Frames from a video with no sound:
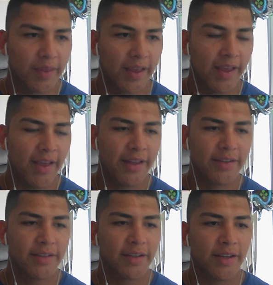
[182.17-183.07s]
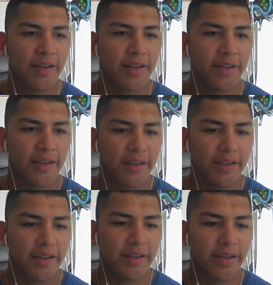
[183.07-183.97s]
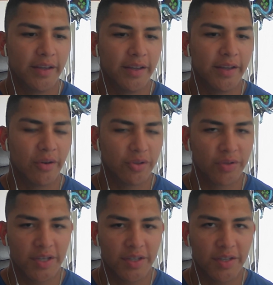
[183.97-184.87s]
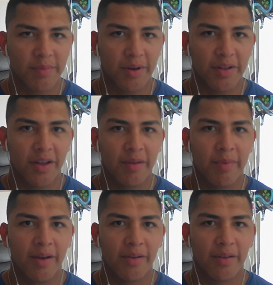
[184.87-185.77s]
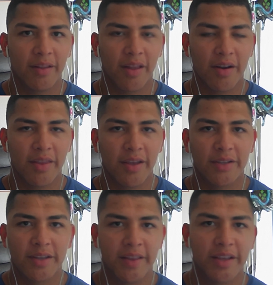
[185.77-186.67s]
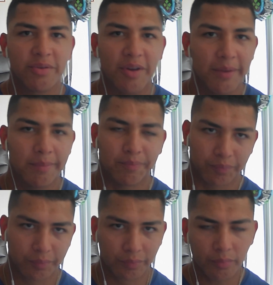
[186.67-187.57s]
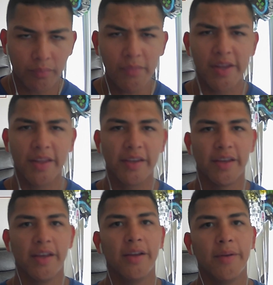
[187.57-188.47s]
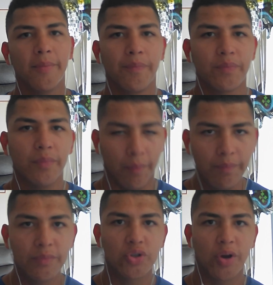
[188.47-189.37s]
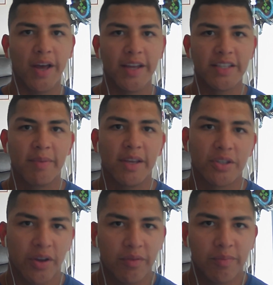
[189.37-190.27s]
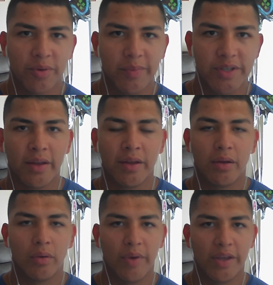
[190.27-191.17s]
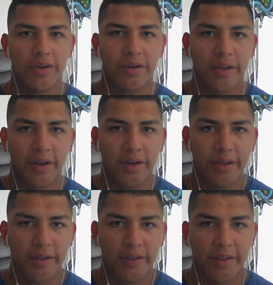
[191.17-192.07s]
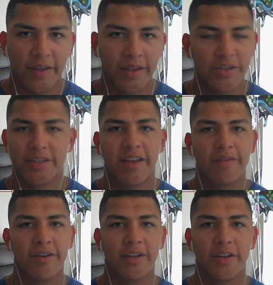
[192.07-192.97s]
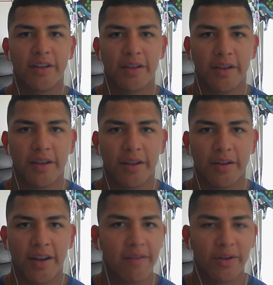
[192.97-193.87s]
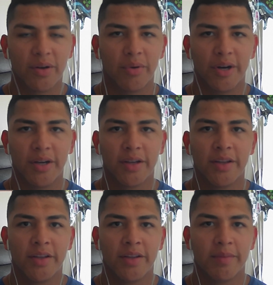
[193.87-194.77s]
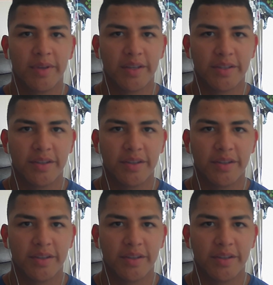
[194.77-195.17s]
And he also changes his mind a lot about a lot of things, and that's why I think trying to make a self-improvement channel when you're young is just never gonna work, because